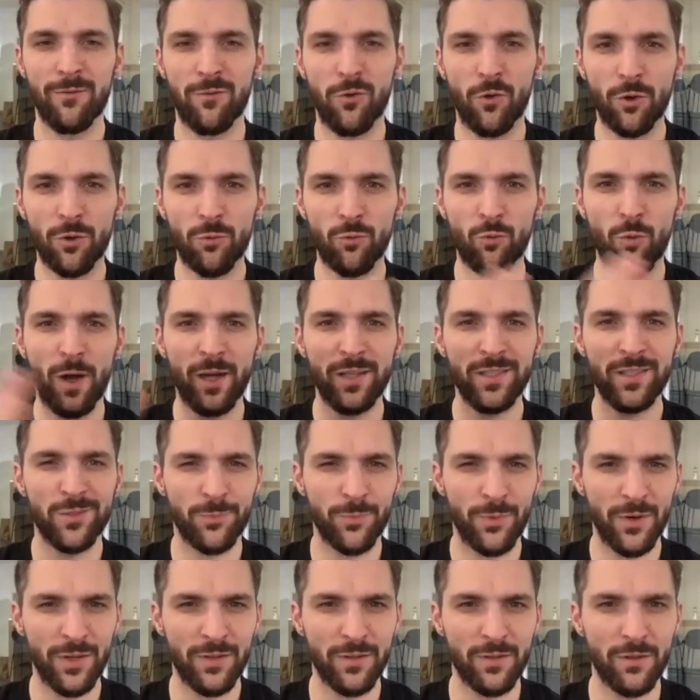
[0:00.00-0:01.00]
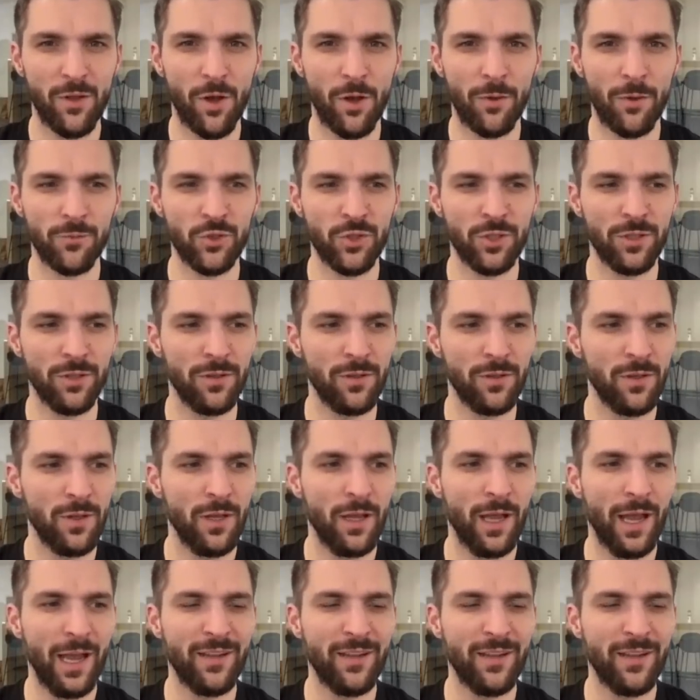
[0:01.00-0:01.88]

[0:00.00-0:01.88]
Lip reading: for widespread adoption,